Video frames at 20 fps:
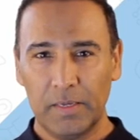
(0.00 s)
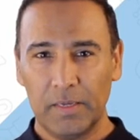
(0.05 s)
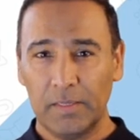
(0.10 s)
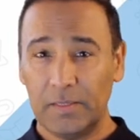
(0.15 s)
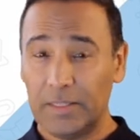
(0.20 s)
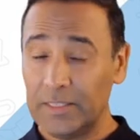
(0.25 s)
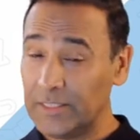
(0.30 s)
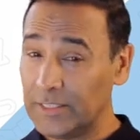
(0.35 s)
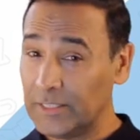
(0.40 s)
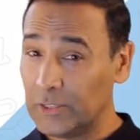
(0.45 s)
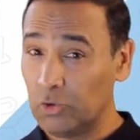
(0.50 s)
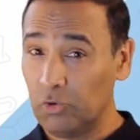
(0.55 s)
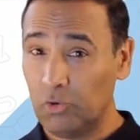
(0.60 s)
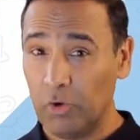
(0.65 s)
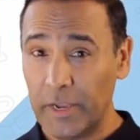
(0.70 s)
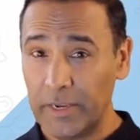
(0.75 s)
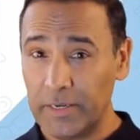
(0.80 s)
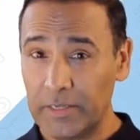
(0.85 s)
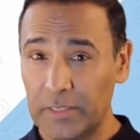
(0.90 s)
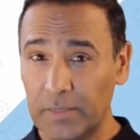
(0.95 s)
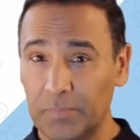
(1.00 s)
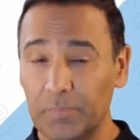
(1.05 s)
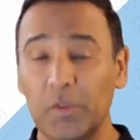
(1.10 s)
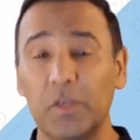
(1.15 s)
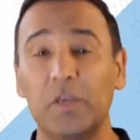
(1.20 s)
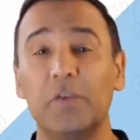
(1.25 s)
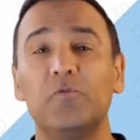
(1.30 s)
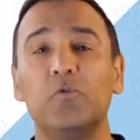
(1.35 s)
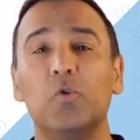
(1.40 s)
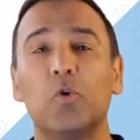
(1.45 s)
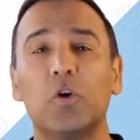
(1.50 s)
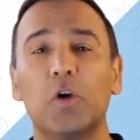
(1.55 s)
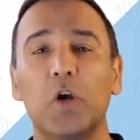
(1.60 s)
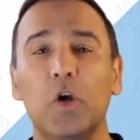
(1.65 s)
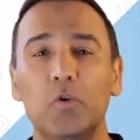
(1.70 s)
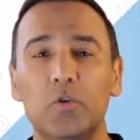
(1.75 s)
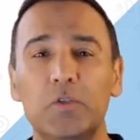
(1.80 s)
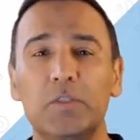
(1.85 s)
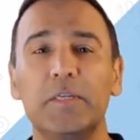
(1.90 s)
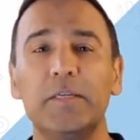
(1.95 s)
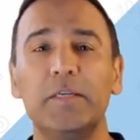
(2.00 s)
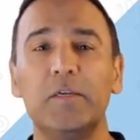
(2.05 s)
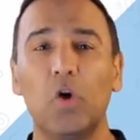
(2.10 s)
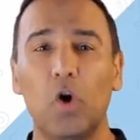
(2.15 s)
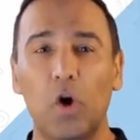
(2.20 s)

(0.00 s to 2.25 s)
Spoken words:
This is great if you're cozily